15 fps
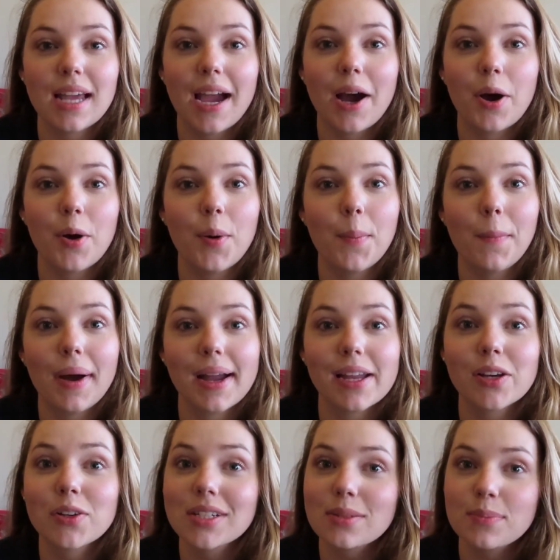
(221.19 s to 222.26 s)
out my
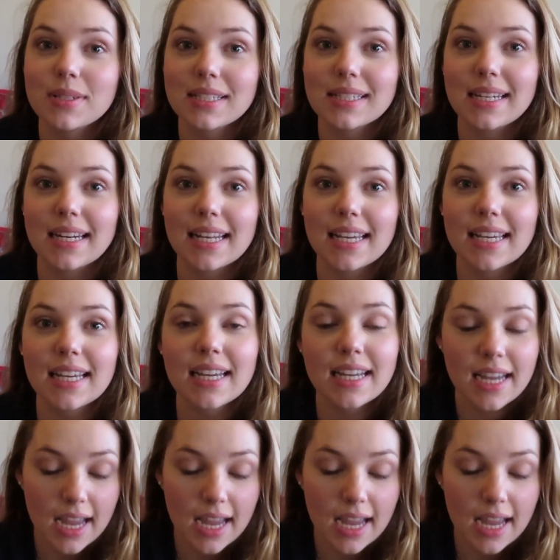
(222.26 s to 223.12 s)
Christmas knitting.